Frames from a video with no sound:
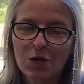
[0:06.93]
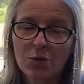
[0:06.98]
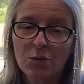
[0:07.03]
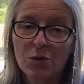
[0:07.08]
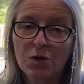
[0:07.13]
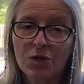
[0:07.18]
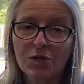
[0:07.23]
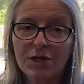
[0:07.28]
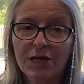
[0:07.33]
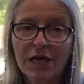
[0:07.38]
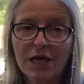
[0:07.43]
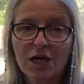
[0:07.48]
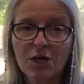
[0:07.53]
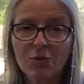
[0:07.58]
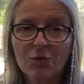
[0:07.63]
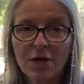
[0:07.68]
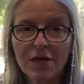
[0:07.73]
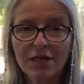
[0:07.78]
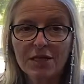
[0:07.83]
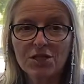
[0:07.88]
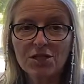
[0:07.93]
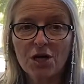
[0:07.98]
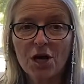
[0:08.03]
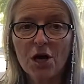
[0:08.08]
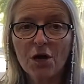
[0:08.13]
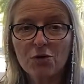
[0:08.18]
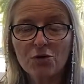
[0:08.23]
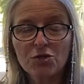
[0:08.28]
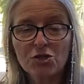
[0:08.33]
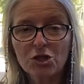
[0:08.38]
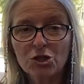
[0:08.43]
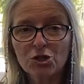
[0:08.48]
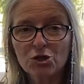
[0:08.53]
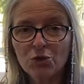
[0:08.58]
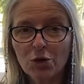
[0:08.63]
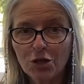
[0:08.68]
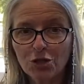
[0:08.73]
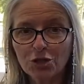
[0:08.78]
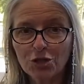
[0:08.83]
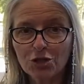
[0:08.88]
We are getting ready to host a
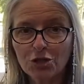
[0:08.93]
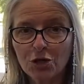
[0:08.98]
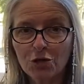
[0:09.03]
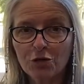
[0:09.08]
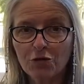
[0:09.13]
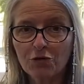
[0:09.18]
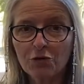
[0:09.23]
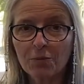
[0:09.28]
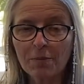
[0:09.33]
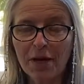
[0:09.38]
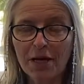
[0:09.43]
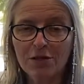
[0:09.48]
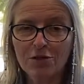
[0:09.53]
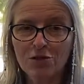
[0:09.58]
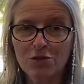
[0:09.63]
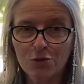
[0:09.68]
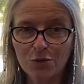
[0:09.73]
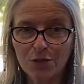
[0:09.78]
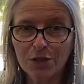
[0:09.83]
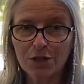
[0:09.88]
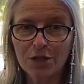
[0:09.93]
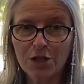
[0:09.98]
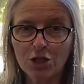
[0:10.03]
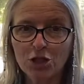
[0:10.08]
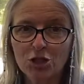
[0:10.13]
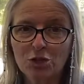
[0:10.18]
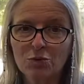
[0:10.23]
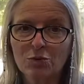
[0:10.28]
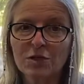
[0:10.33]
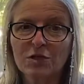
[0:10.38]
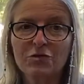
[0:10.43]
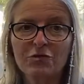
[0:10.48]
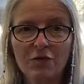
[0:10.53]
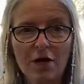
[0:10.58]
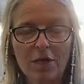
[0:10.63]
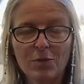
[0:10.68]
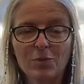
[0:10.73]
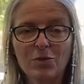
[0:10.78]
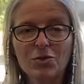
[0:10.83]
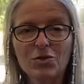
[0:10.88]
trunk show from Anzula Luxury
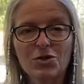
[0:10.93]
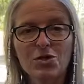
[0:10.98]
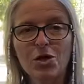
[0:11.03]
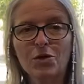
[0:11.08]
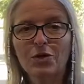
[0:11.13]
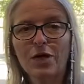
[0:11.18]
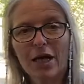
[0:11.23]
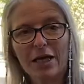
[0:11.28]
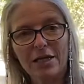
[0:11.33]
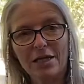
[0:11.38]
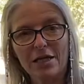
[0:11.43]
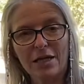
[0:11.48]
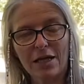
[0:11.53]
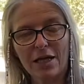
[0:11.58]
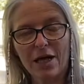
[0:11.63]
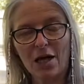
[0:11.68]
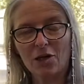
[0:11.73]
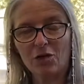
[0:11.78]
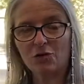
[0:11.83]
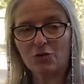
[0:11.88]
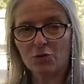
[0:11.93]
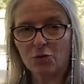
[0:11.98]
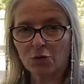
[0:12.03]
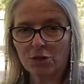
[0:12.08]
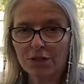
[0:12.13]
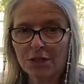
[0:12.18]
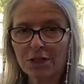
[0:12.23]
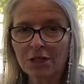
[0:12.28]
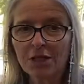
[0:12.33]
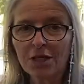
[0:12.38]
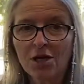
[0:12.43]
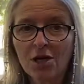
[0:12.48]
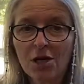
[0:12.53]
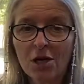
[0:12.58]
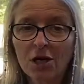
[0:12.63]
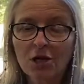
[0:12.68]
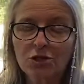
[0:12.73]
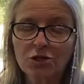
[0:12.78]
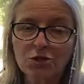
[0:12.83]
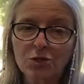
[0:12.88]
Fibers located in California.
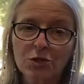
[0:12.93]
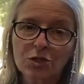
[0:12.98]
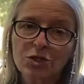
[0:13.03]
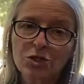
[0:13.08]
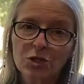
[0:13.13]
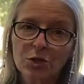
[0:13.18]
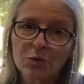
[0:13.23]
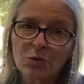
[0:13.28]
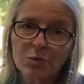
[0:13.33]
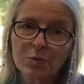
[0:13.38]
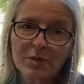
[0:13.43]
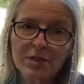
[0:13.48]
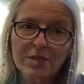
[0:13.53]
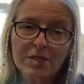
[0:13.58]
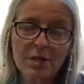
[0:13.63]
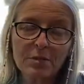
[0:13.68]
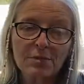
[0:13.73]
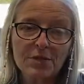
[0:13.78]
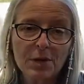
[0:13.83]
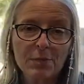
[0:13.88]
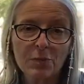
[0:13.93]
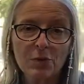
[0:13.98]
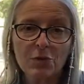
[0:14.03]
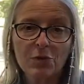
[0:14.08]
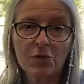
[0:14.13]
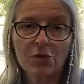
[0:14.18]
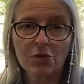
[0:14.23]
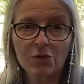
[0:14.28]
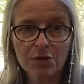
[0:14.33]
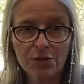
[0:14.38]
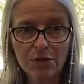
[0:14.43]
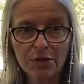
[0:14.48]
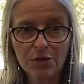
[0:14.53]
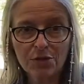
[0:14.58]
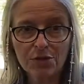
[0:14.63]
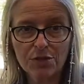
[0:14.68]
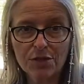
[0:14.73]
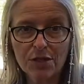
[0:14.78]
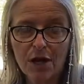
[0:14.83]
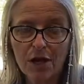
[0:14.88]
Our trunk show will be September
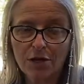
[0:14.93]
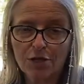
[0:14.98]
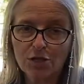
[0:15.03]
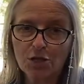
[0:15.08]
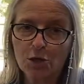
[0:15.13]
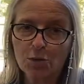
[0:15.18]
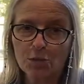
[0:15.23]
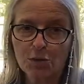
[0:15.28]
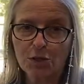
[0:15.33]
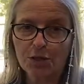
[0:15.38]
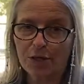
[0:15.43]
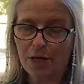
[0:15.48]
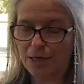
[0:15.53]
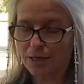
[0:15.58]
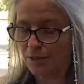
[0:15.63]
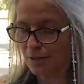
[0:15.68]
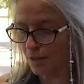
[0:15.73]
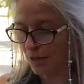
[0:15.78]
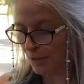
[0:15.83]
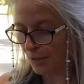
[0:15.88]
30th to October 9th.